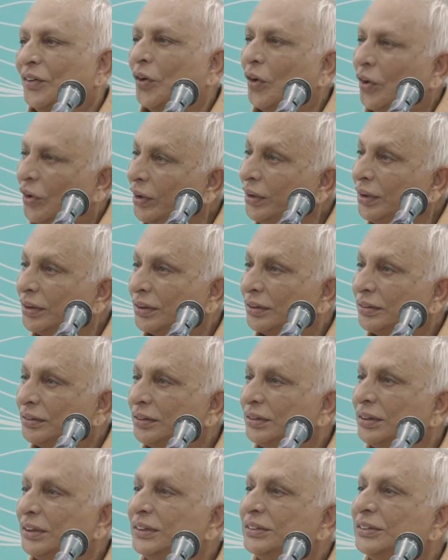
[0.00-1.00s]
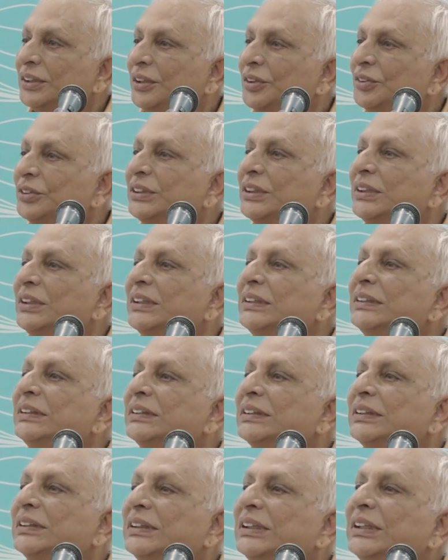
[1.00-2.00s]
Or the solution
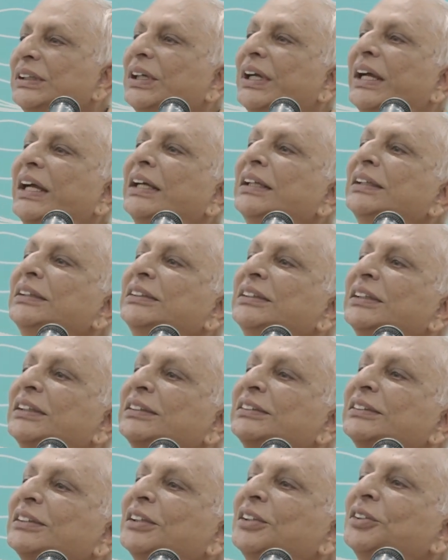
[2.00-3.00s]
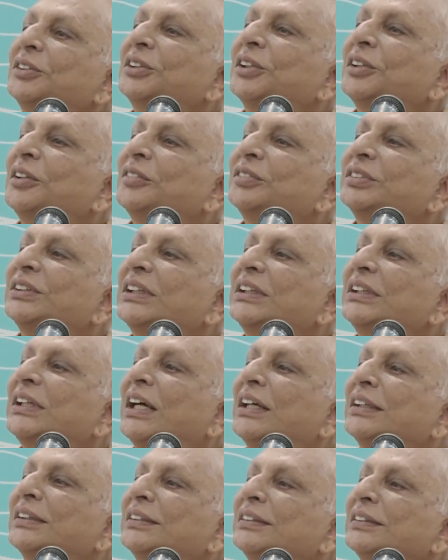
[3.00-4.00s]
is the ancient solution of
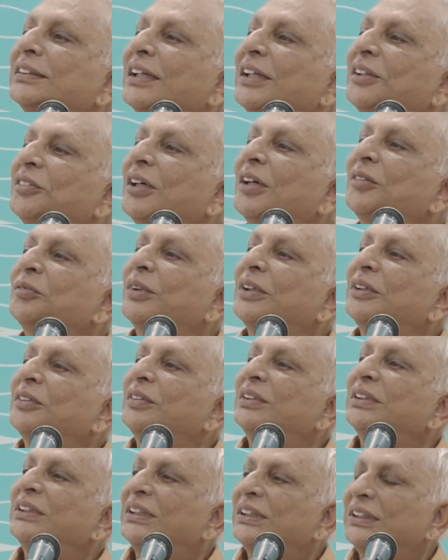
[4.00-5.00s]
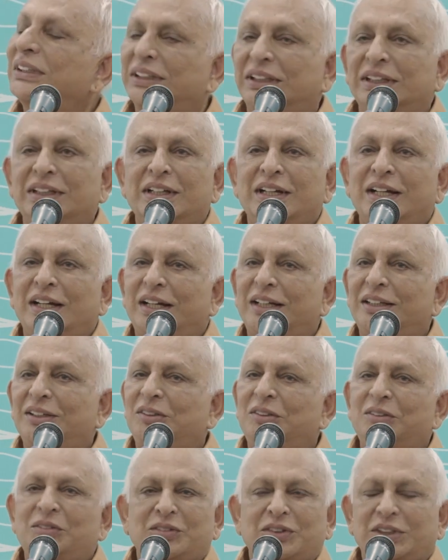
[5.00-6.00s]
sannyas. Give up everything. I
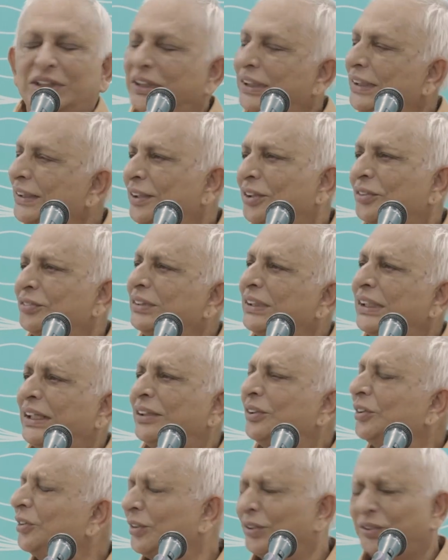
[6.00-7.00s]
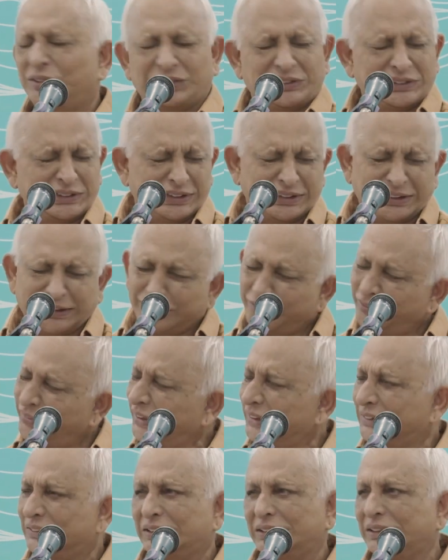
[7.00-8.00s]
don't want any of them. I don't want to see their
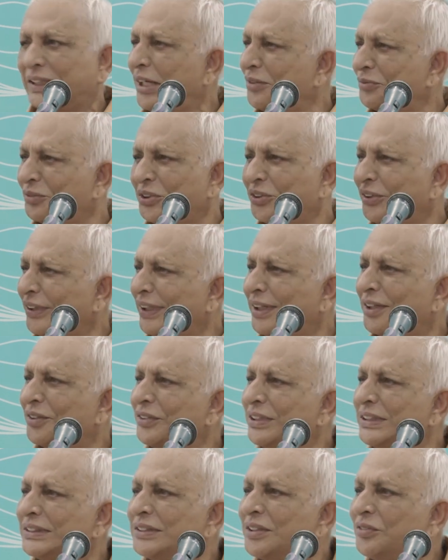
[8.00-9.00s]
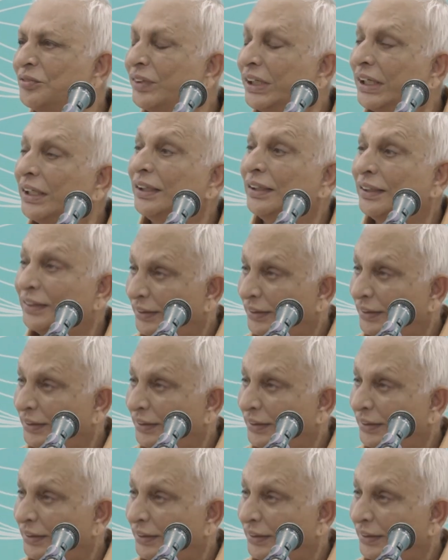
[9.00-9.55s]
faces. I'm going away somewhere.